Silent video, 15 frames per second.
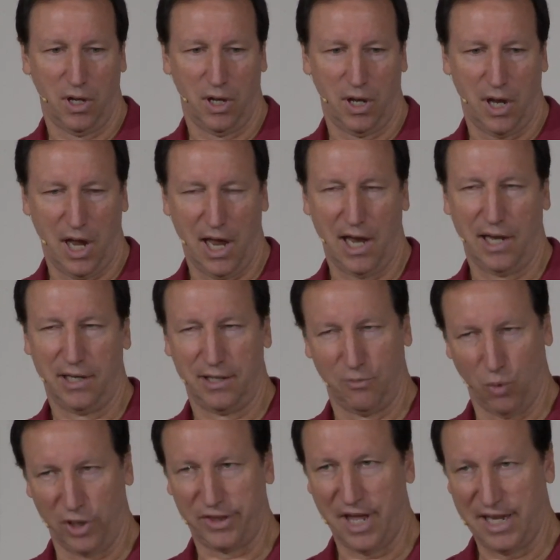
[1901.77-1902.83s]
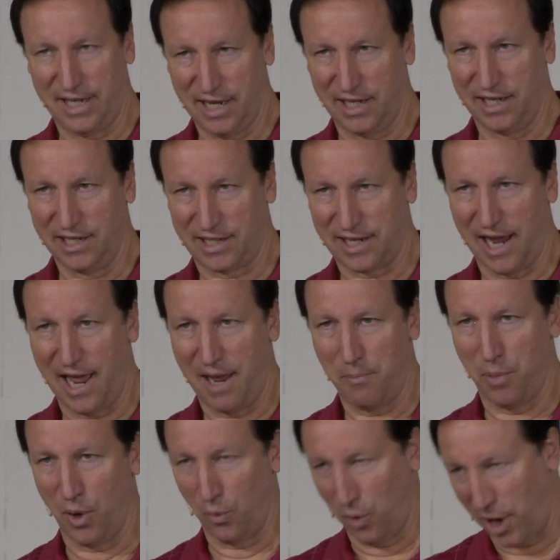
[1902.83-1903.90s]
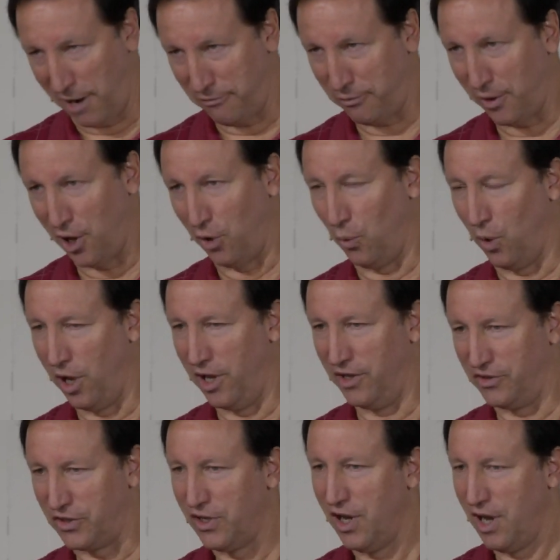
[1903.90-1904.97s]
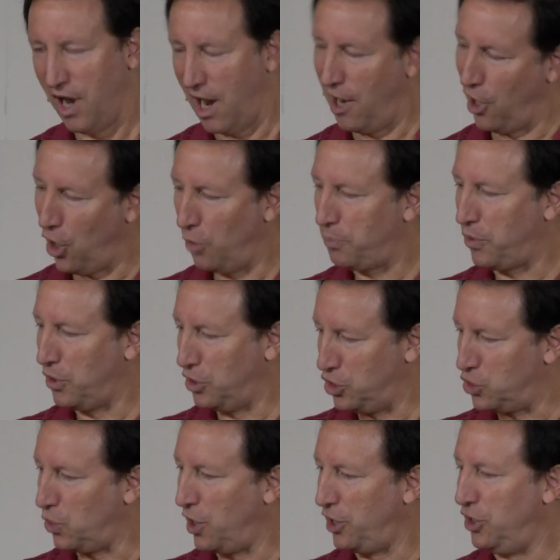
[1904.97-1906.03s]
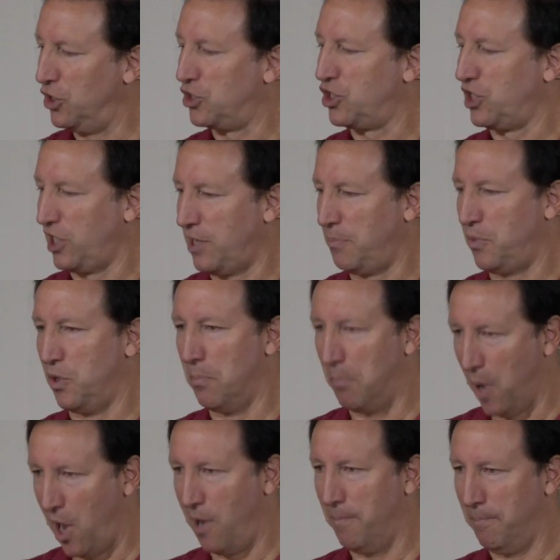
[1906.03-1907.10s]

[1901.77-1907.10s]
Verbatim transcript: And what they didn't say, but what I felt was, I hope you enjoyed your sleep, you bum.